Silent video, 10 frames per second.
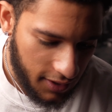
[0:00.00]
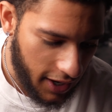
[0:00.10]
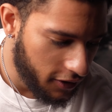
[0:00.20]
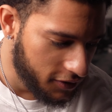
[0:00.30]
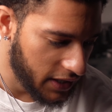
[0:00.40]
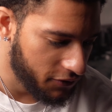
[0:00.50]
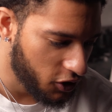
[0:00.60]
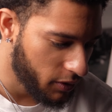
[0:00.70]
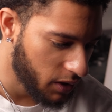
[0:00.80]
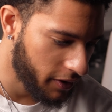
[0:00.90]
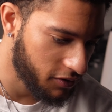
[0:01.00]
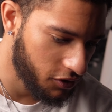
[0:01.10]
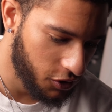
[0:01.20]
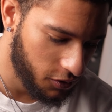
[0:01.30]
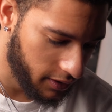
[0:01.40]
I honestly have too many pairs of
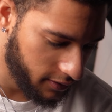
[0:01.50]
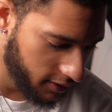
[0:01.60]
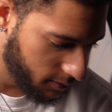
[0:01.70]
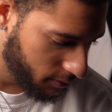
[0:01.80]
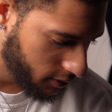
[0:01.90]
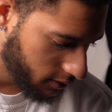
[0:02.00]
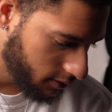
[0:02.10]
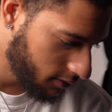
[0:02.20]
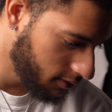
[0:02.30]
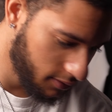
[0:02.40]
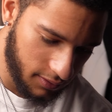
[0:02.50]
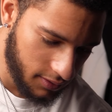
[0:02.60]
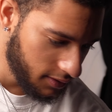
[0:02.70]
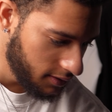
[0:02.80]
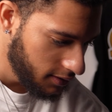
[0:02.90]
shoes, I think, but
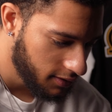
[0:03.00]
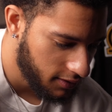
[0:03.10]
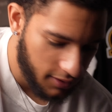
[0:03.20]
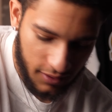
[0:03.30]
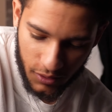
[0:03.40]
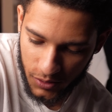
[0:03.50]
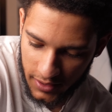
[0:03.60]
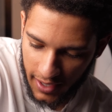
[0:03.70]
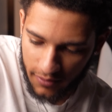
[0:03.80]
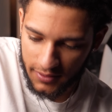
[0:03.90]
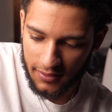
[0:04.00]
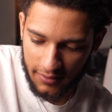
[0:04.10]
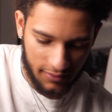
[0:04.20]
who's counting?